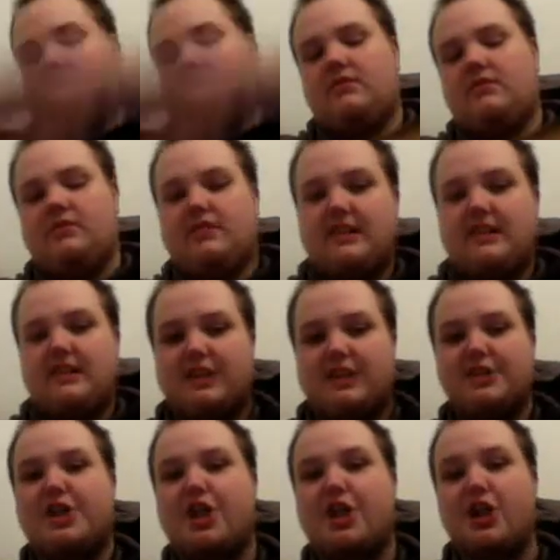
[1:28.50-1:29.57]
stick it under
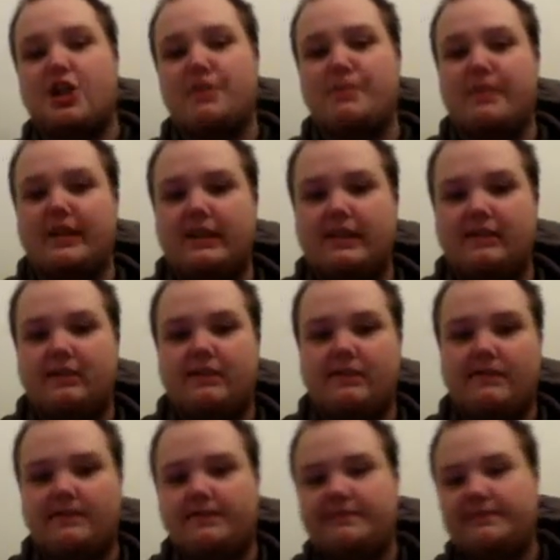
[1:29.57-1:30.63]
your armpit,
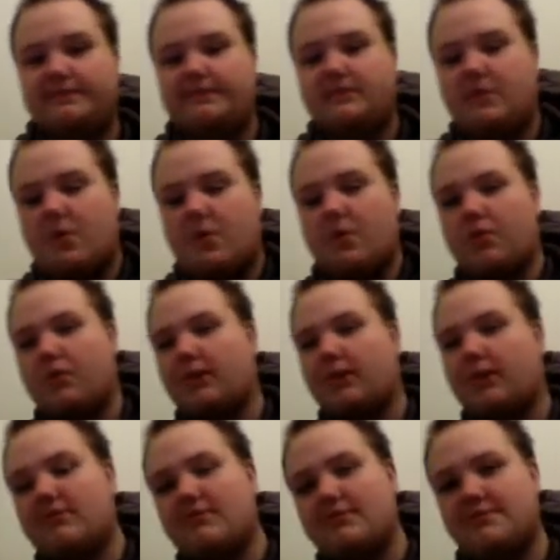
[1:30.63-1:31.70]
or
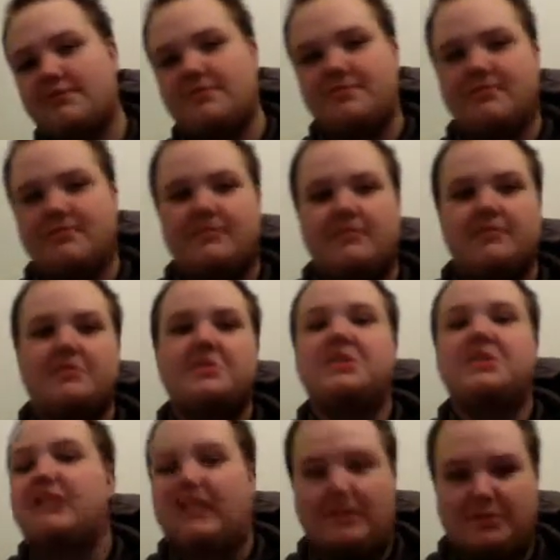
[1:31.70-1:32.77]

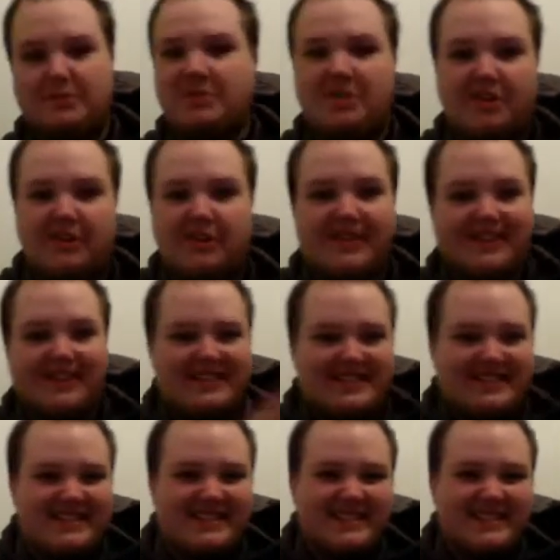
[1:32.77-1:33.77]
stick it between your legs.